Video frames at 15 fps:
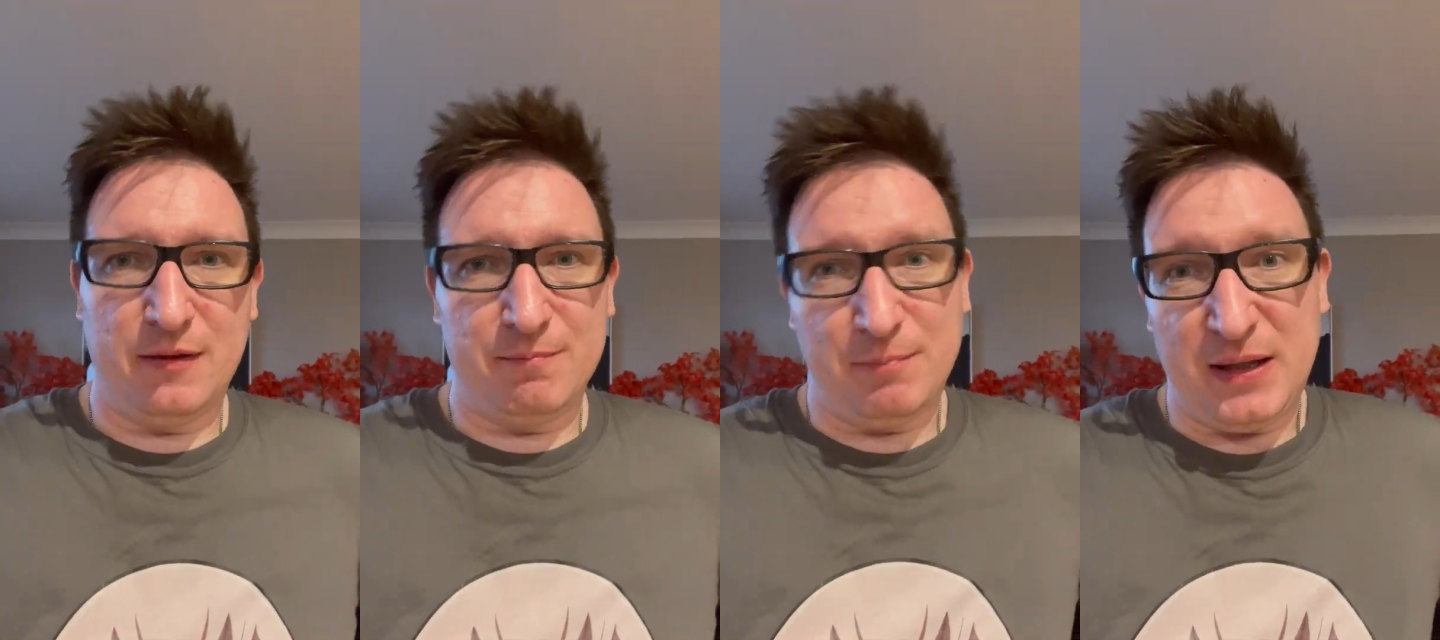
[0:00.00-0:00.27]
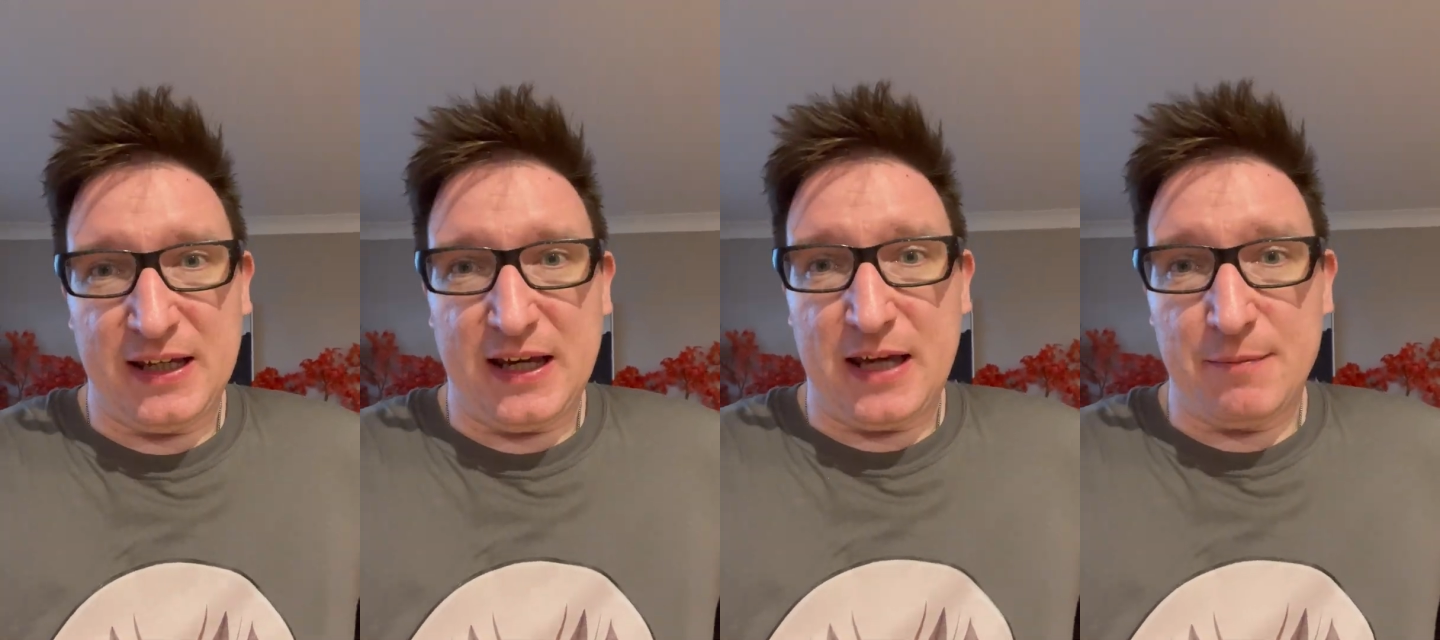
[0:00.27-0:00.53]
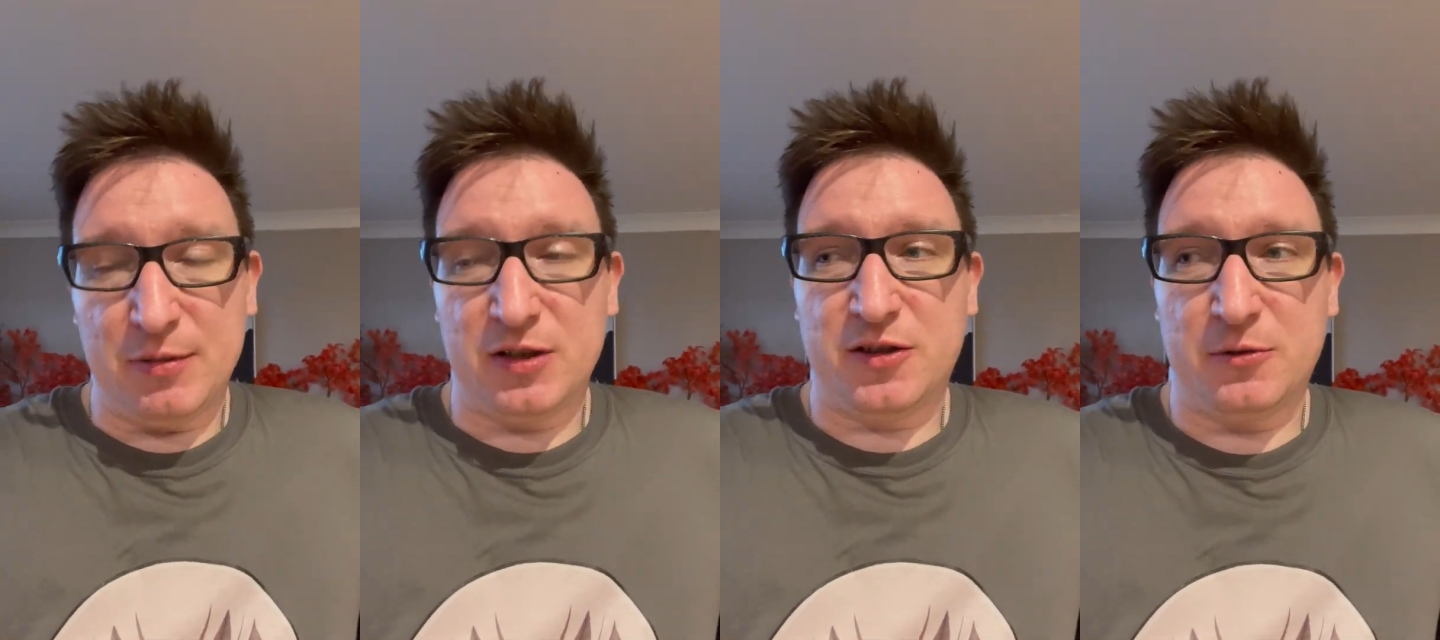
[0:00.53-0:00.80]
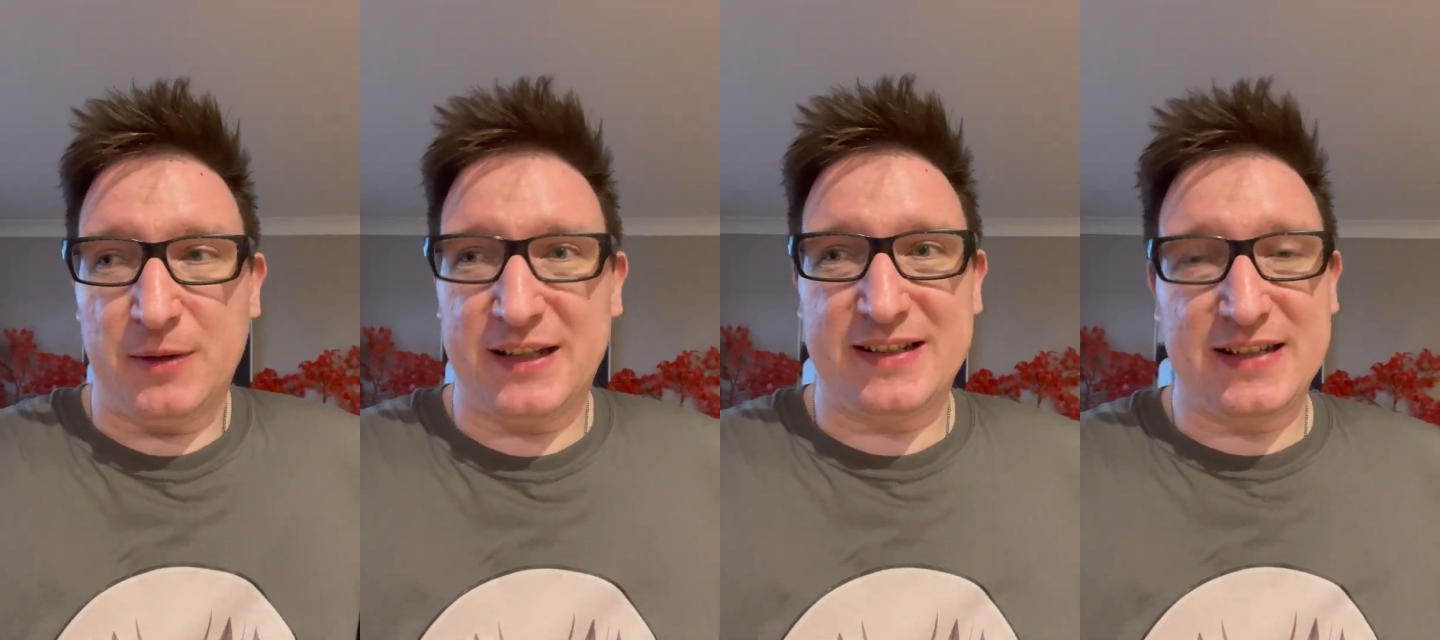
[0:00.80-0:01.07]
Being able
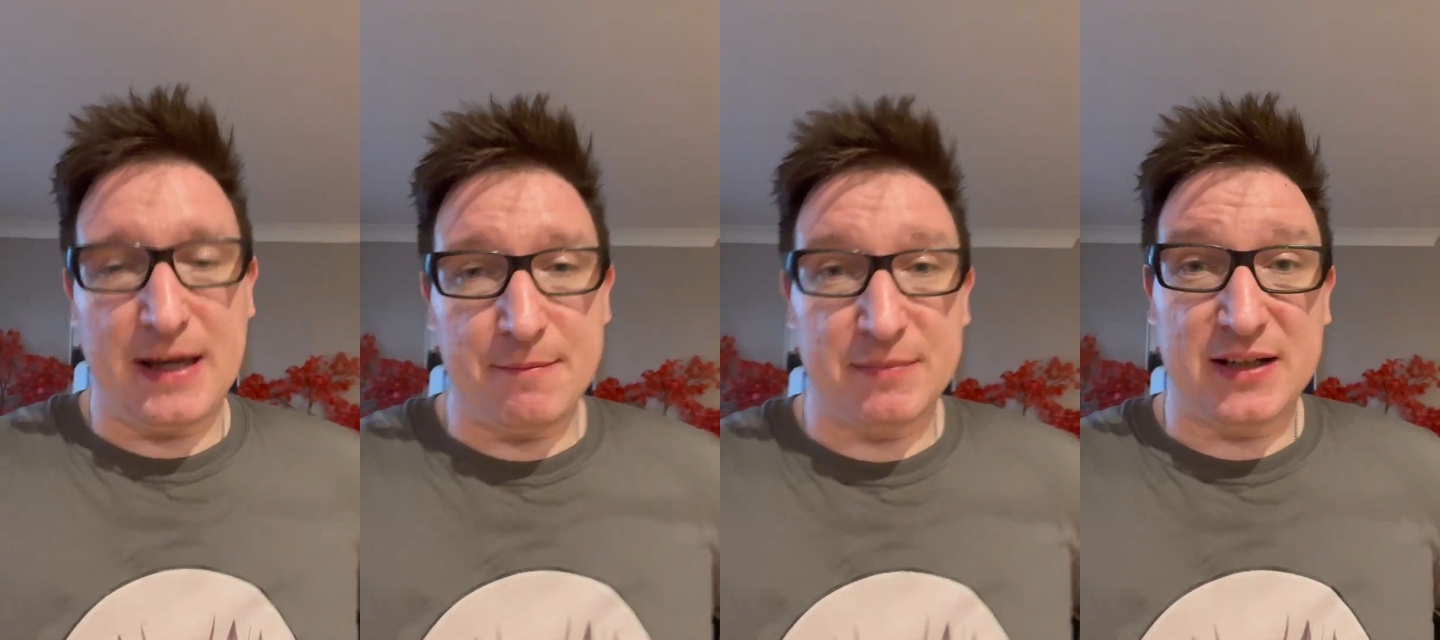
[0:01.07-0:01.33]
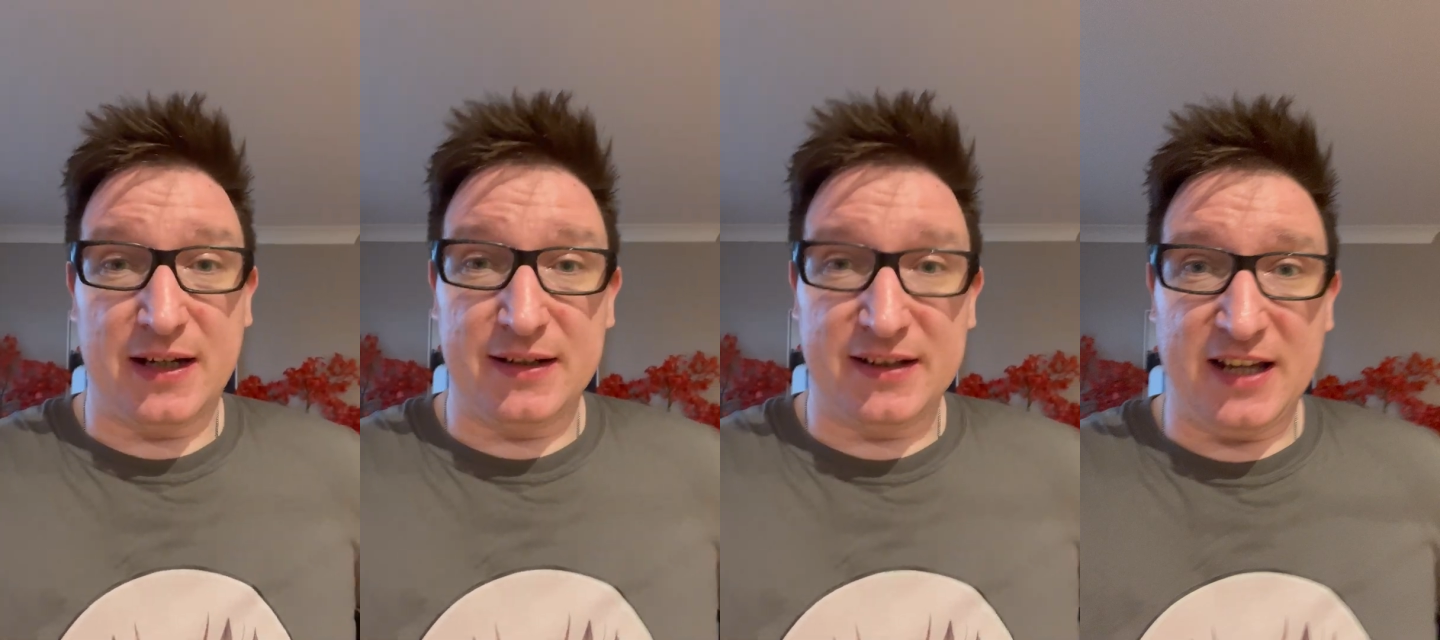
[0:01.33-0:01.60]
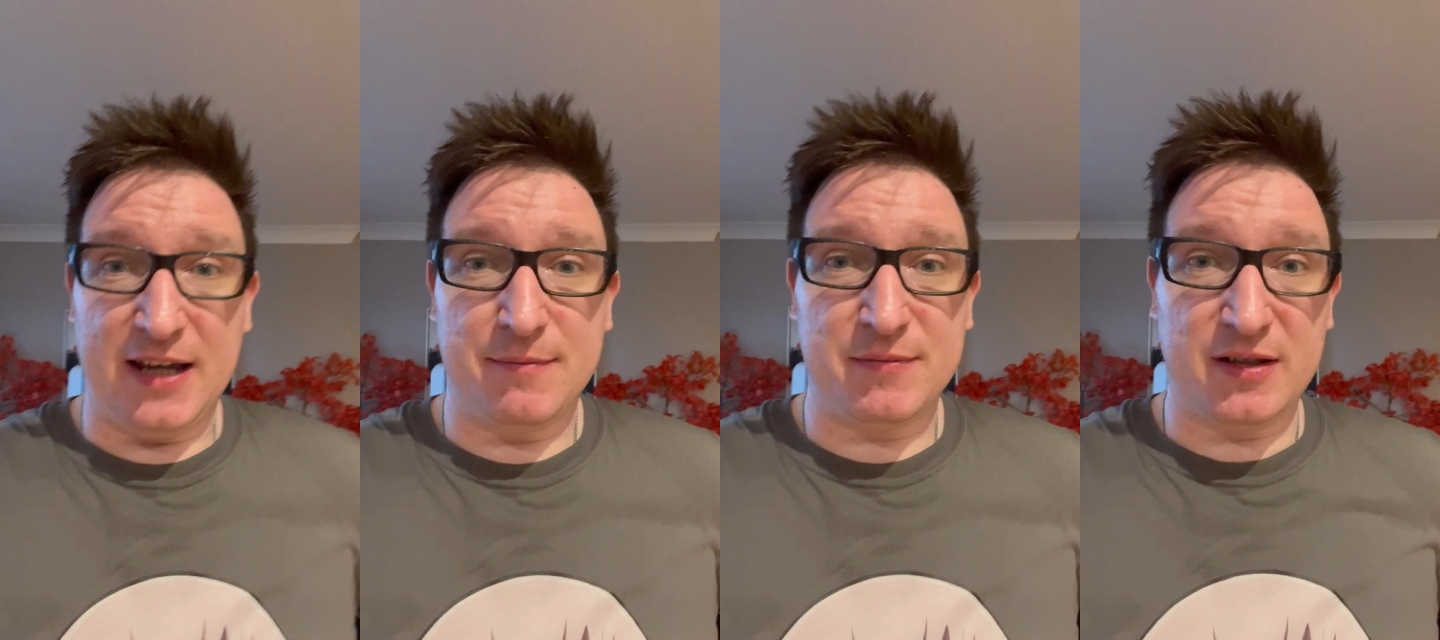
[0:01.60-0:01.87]
to accept dice games